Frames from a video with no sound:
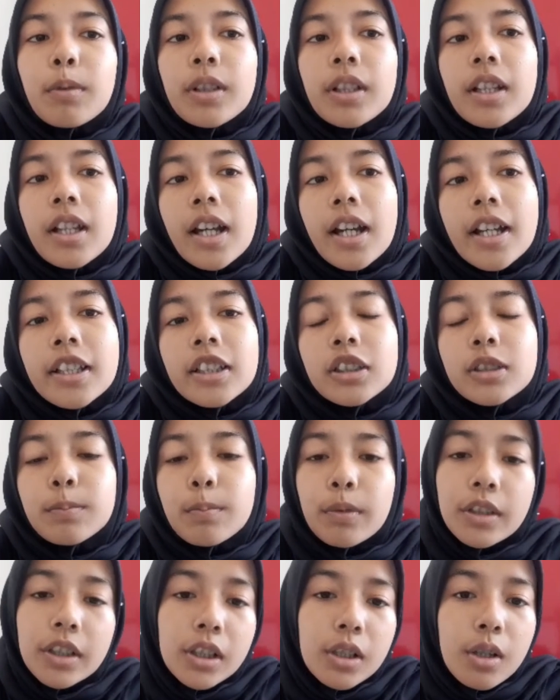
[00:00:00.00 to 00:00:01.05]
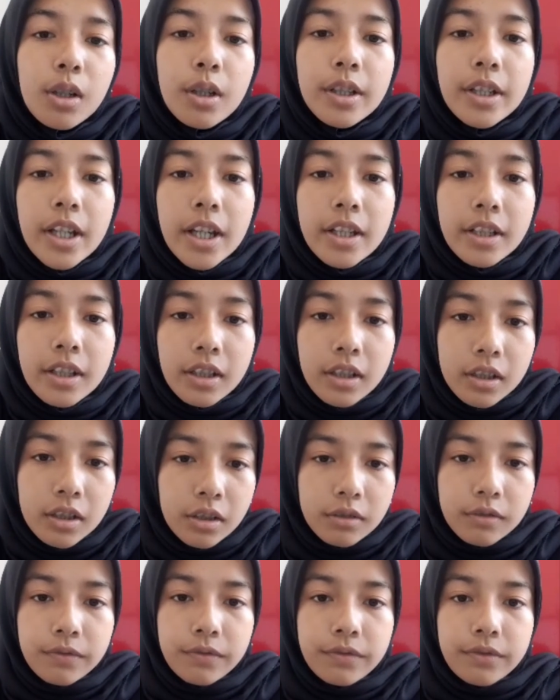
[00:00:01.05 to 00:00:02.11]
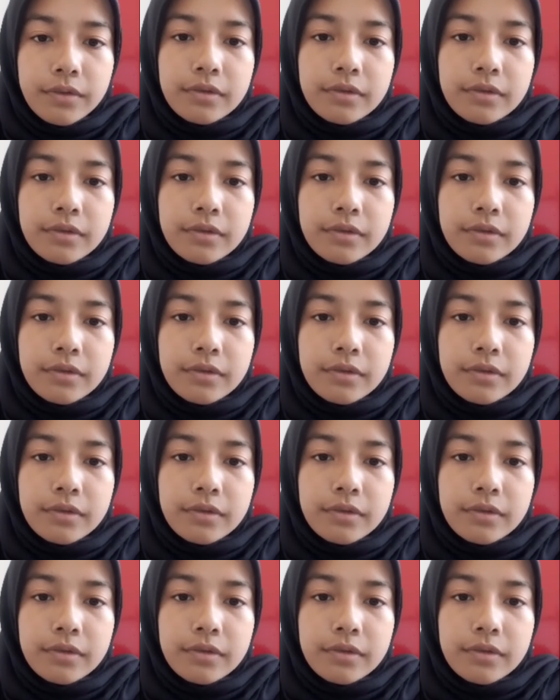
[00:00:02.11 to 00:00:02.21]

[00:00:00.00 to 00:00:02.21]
polylines, polygon, and the curve.